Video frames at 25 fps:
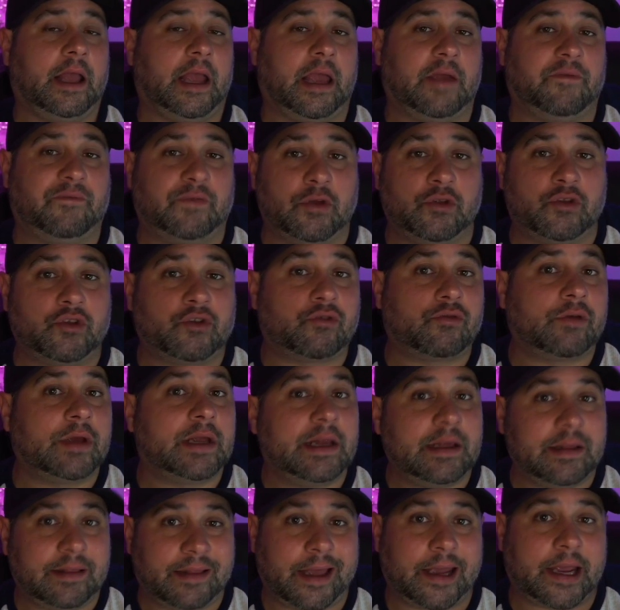If you
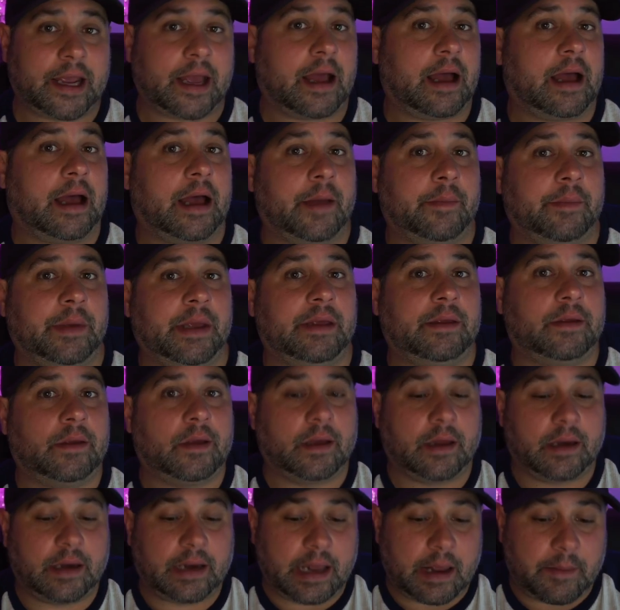treat it like a hobby,
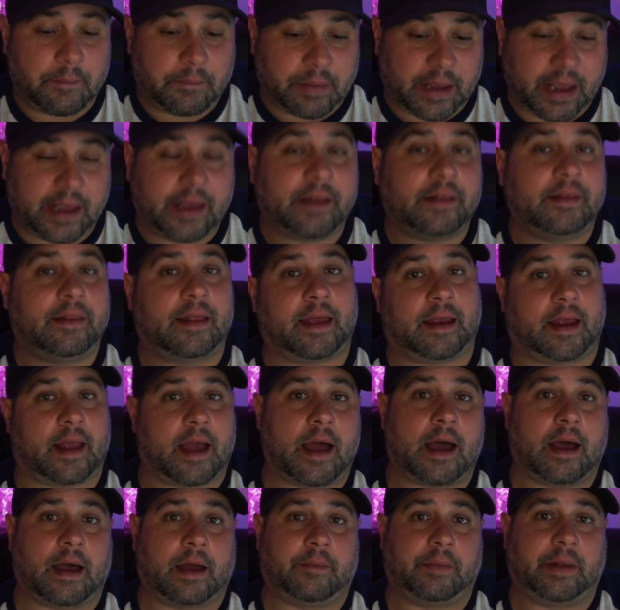you're going to get paid like
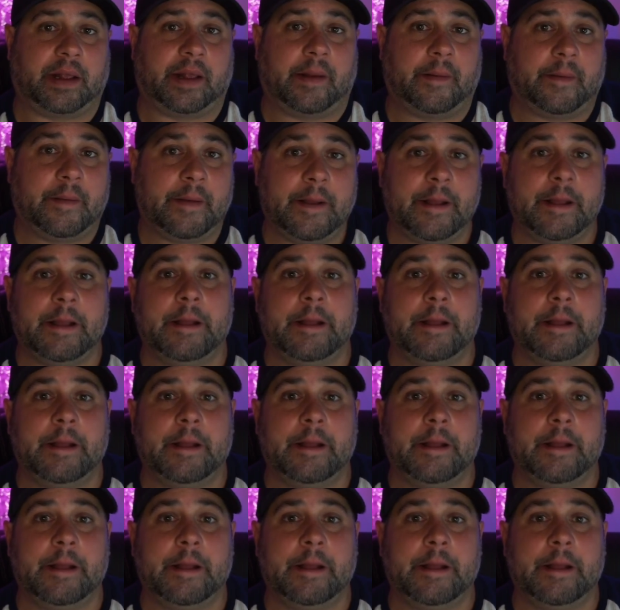a hobby.